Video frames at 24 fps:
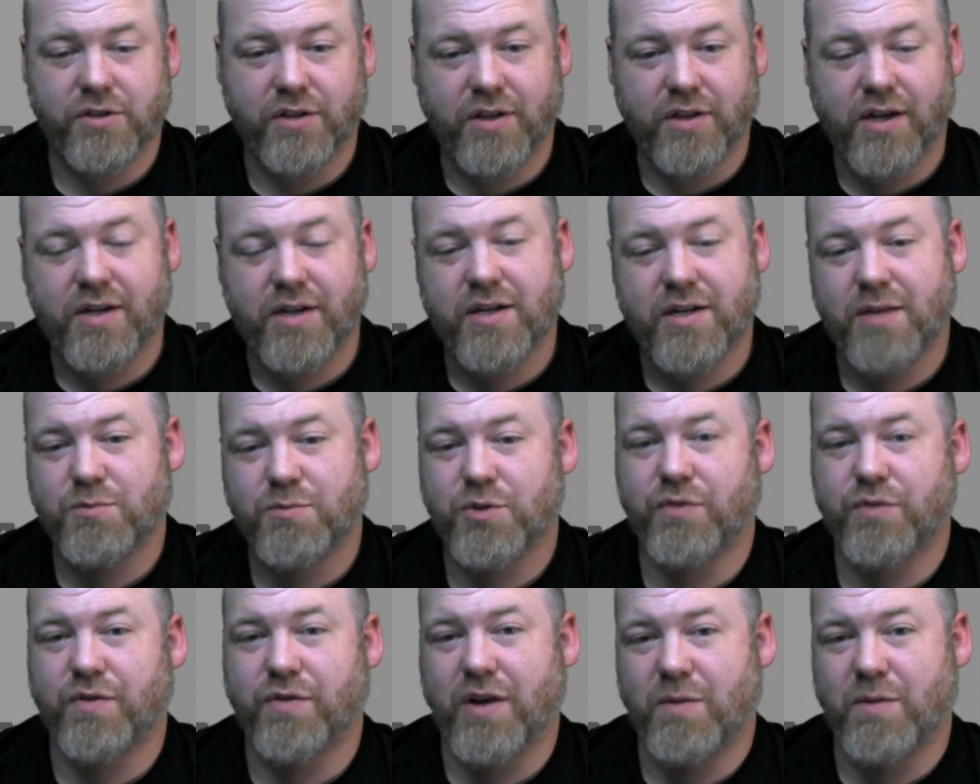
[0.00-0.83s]
A lot of
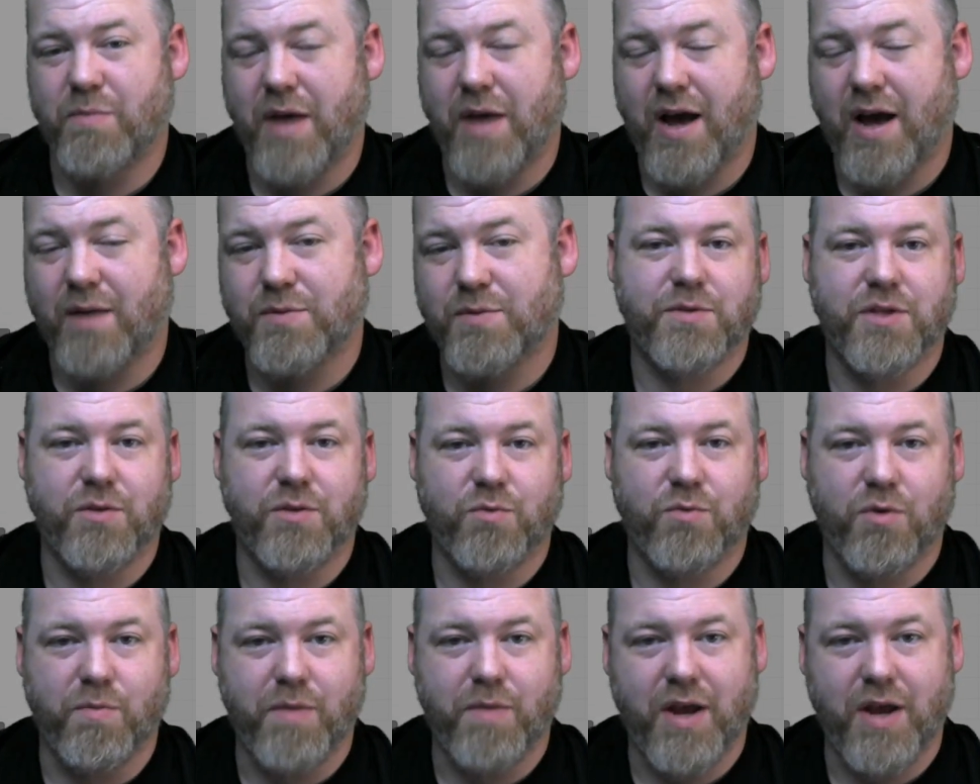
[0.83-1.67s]
times you find maps that
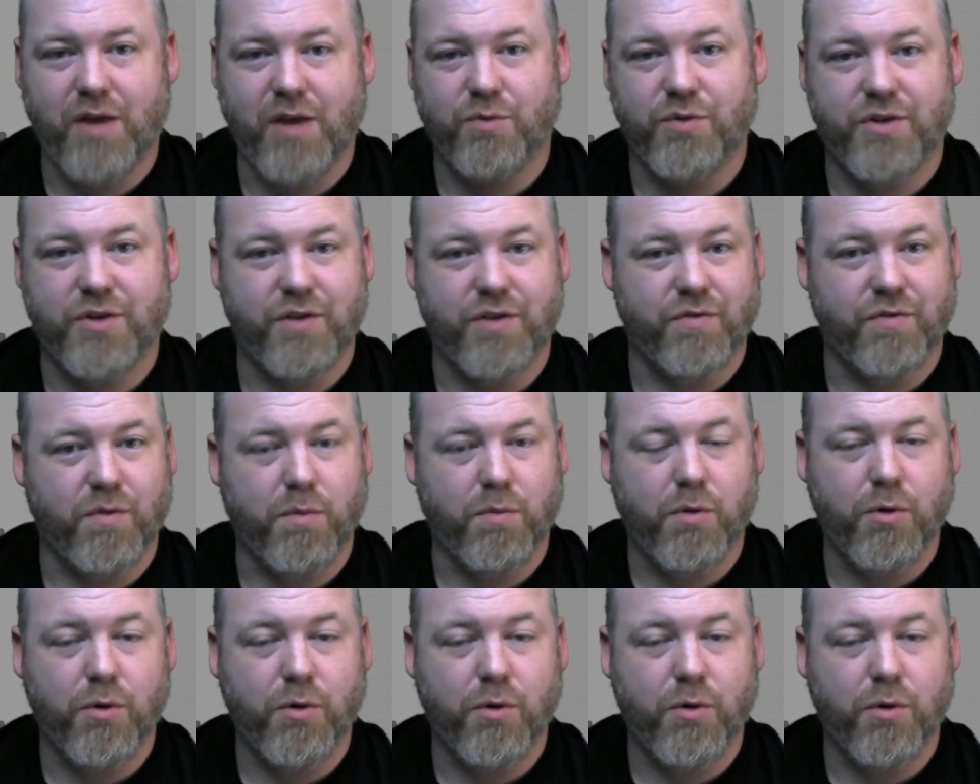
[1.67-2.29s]
were made with different